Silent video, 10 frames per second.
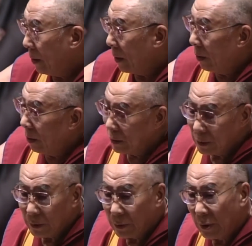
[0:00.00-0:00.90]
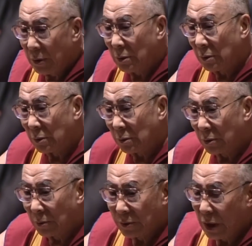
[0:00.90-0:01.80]
our uh,
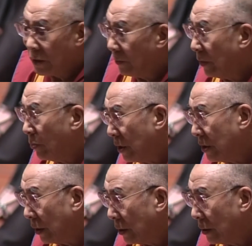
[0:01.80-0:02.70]
sort of scientific meeting,